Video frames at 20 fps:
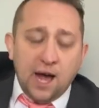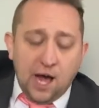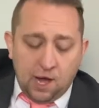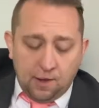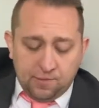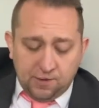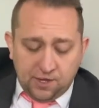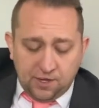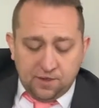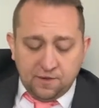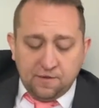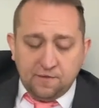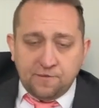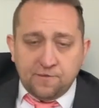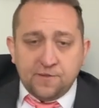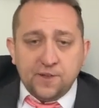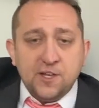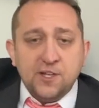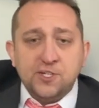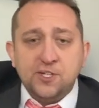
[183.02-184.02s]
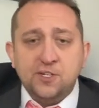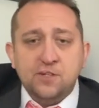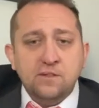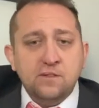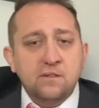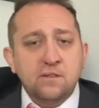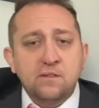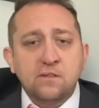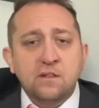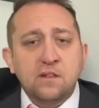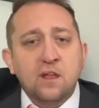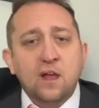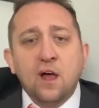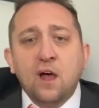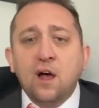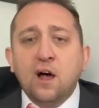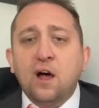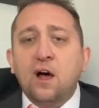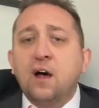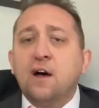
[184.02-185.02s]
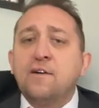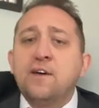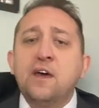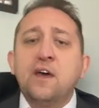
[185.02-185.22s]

I'll be the vision of